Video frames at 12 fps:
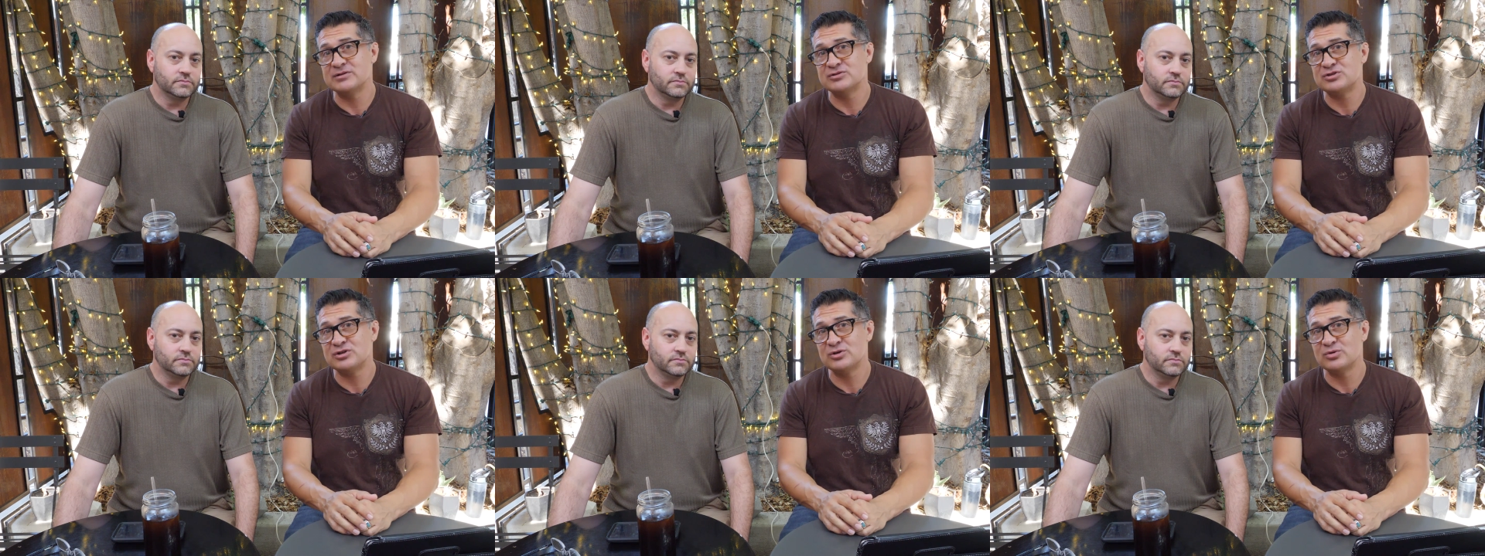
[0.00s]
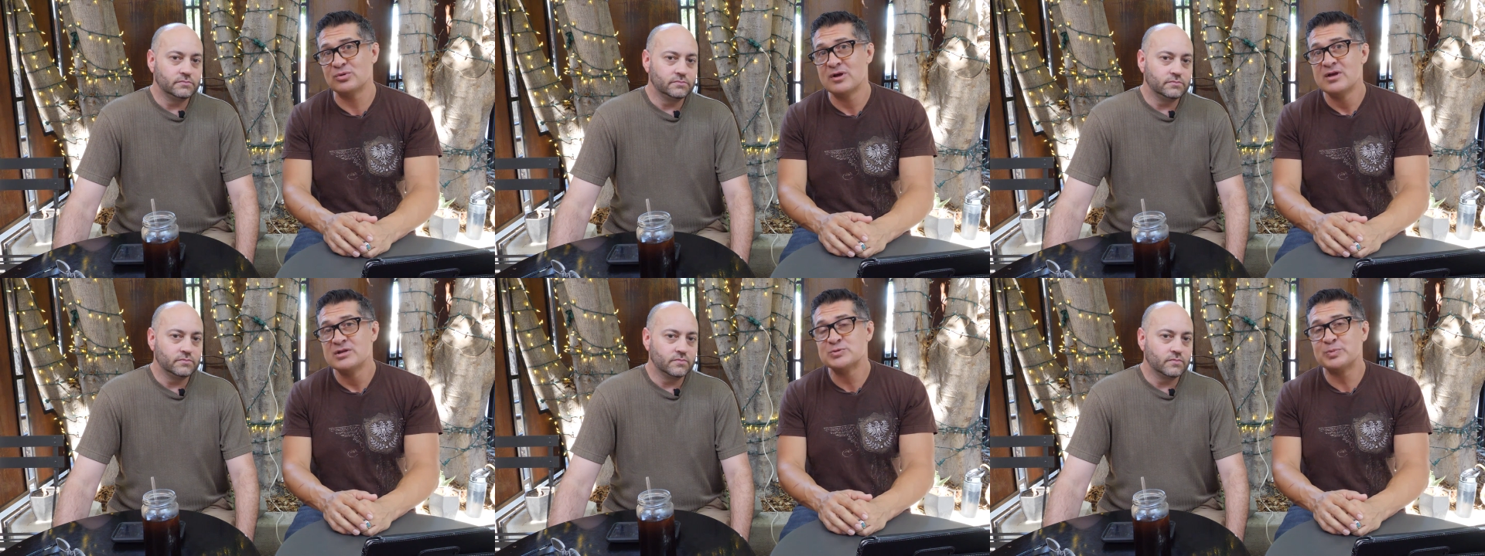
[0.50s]
Speaker 1: into
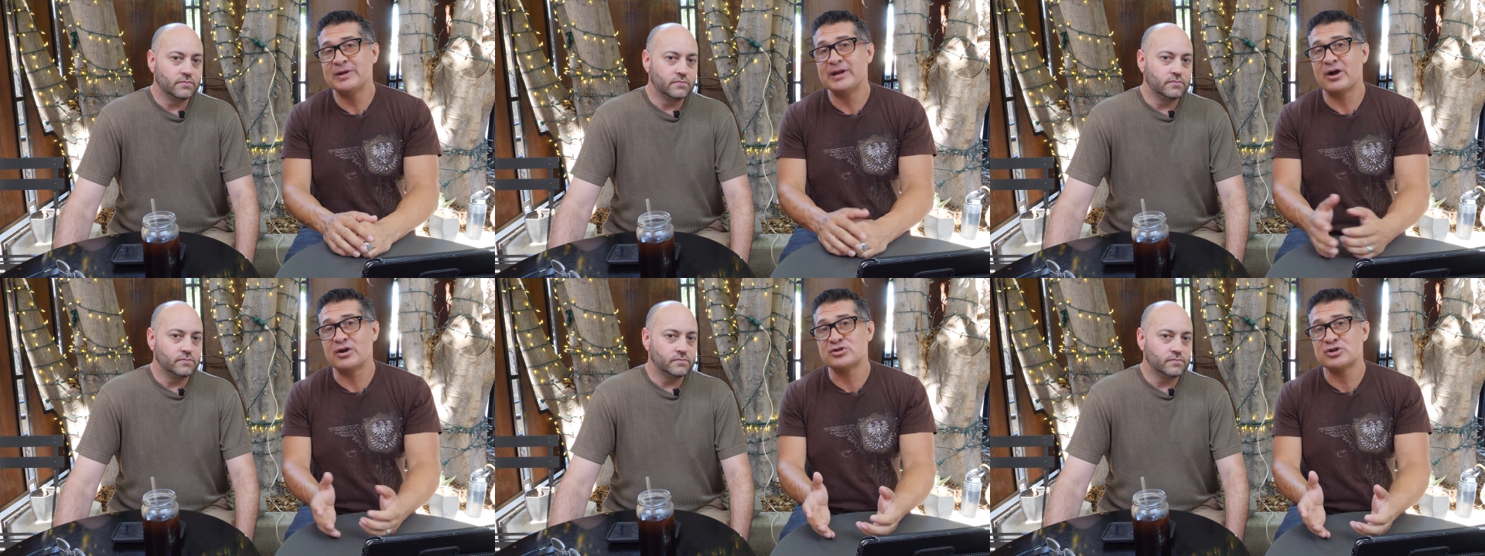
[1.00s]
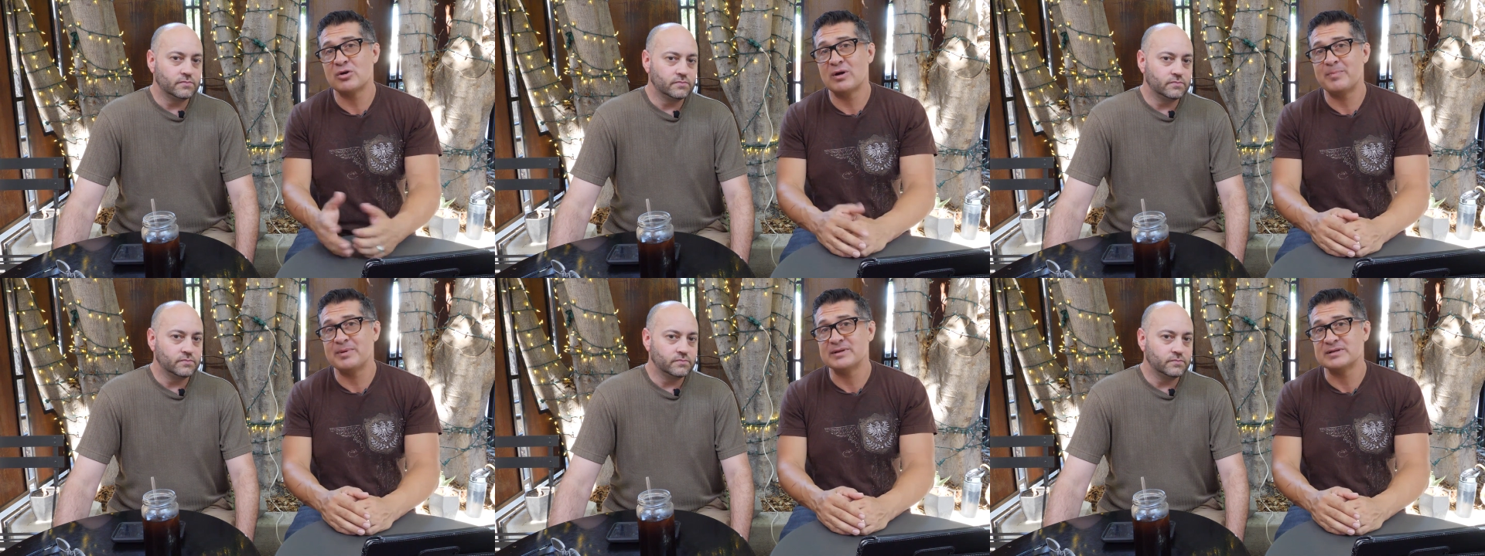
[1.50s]
splitting our show
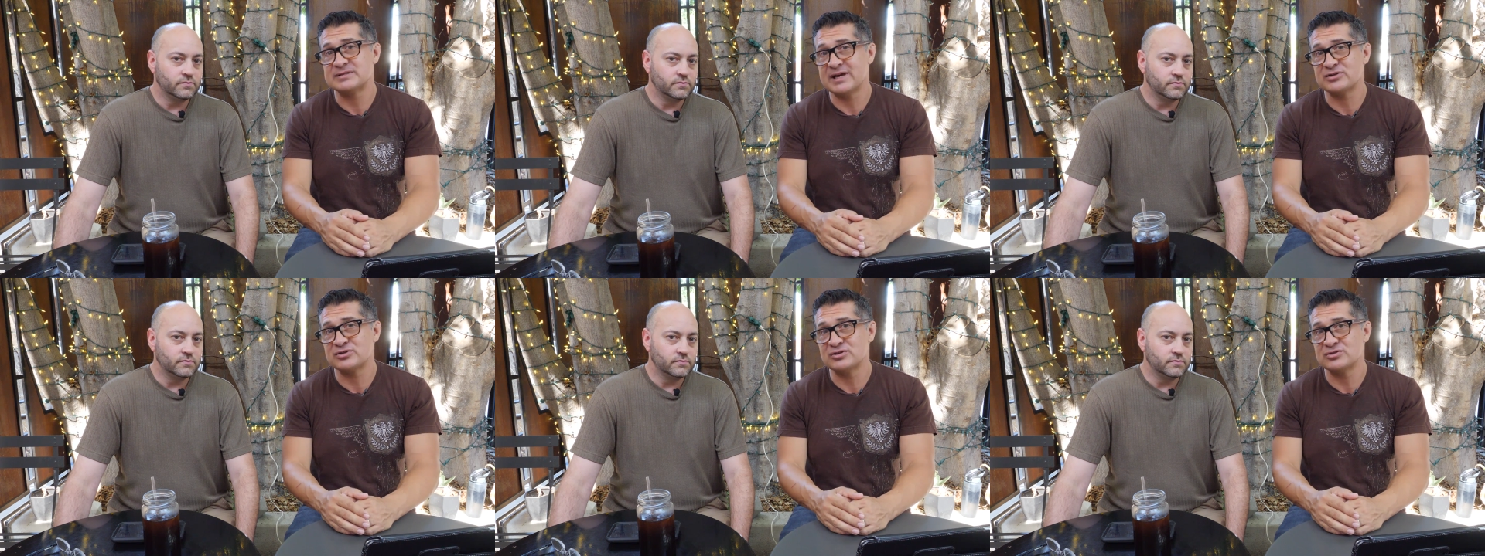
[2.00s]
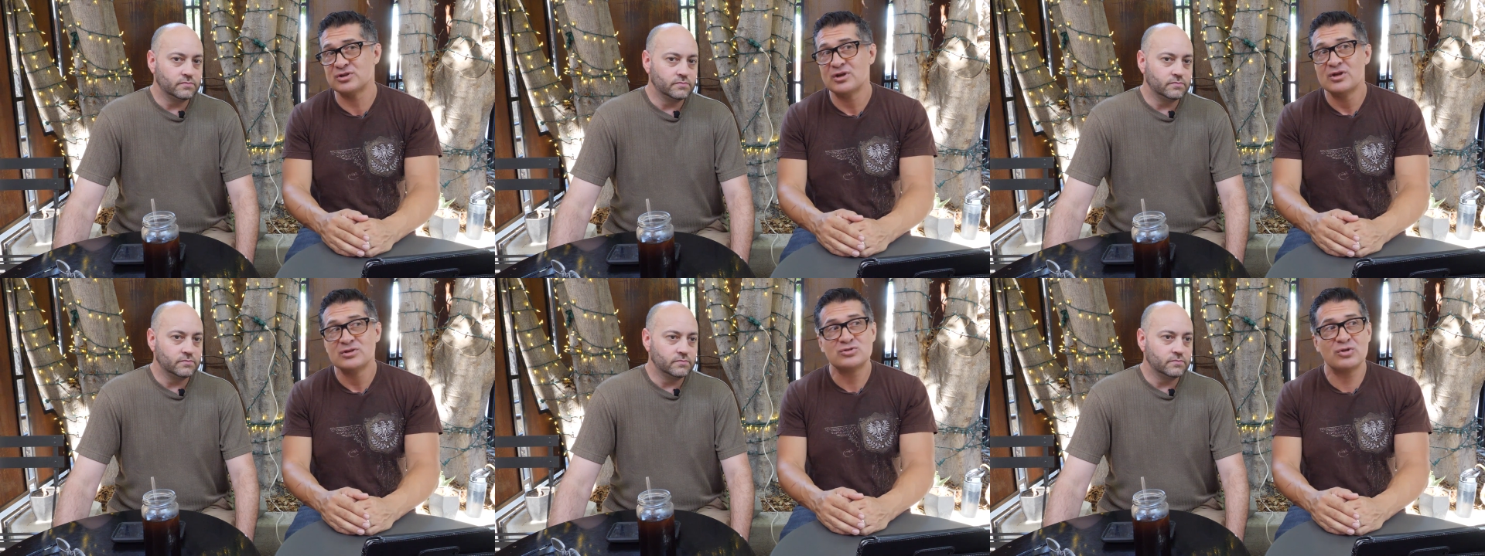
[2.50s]
up into sections
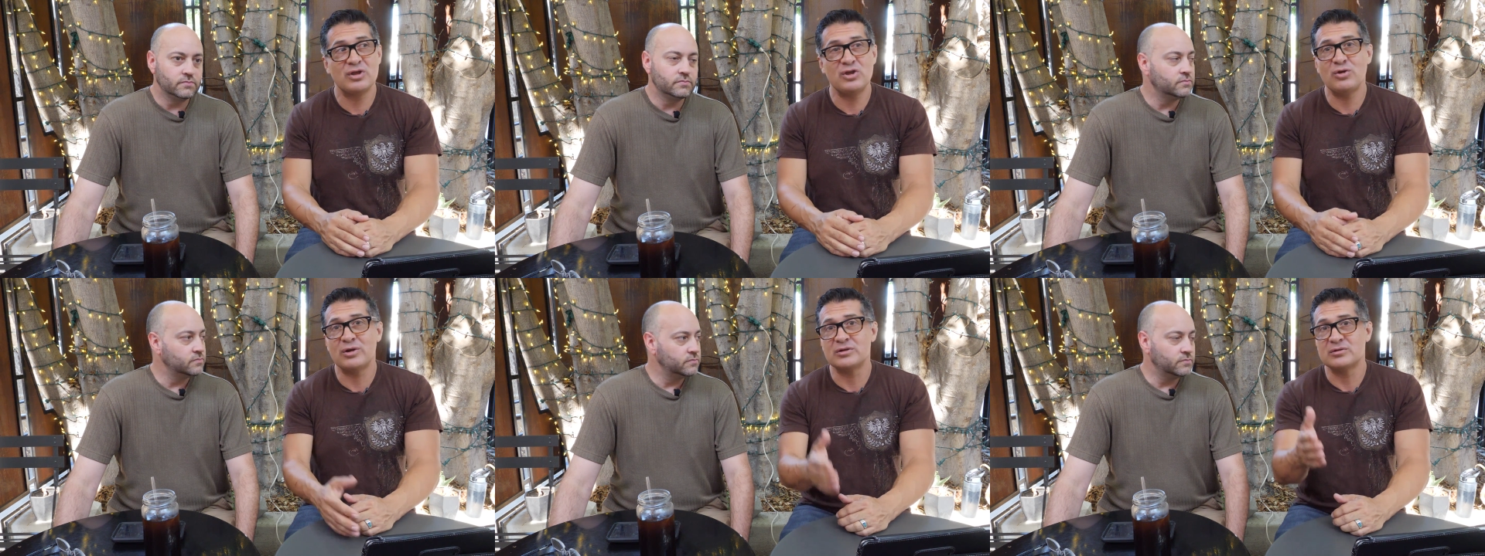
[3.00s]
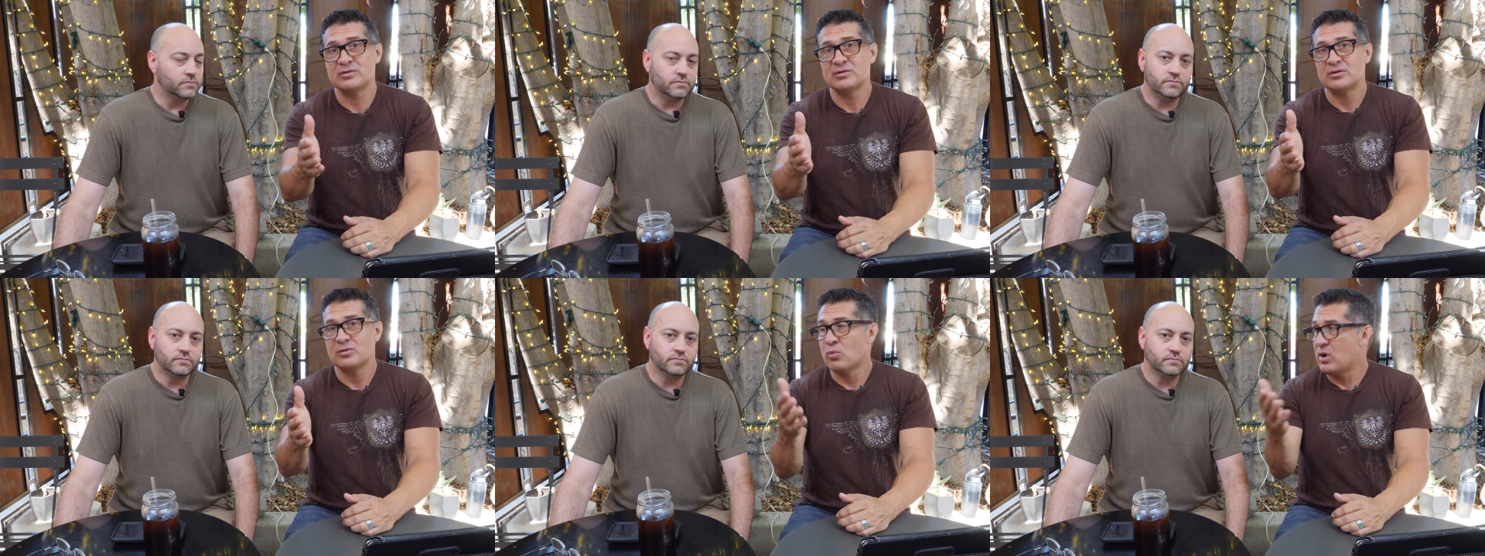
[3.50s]
so that you can
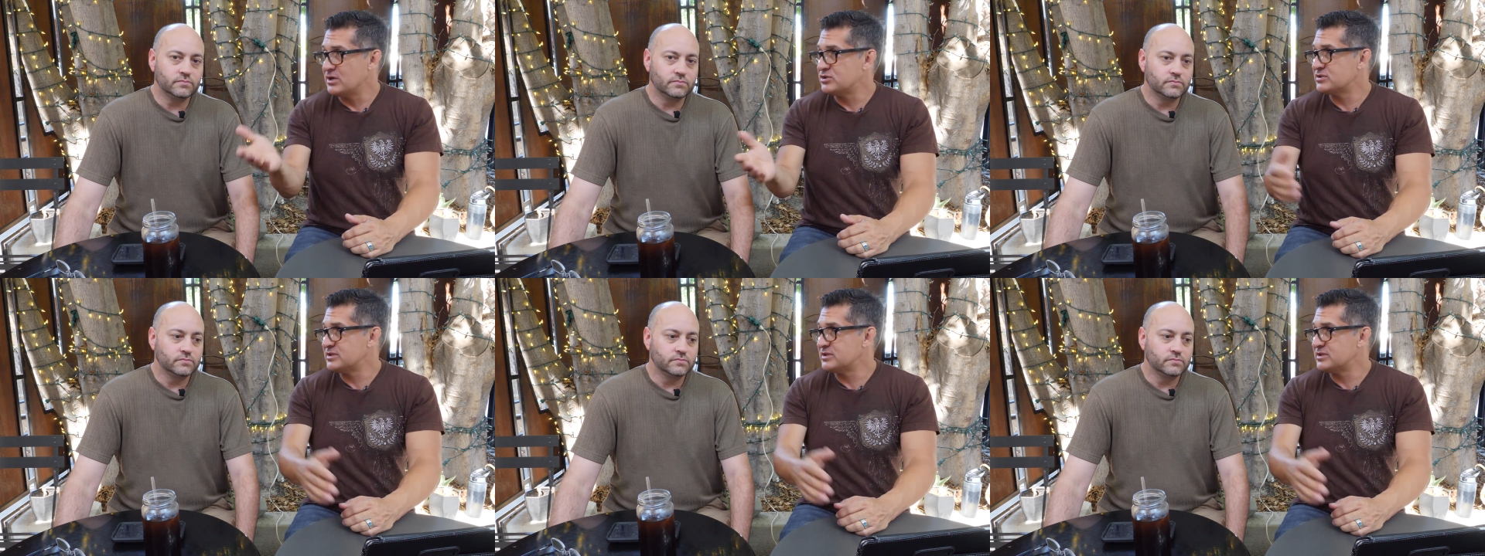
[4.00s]
watch a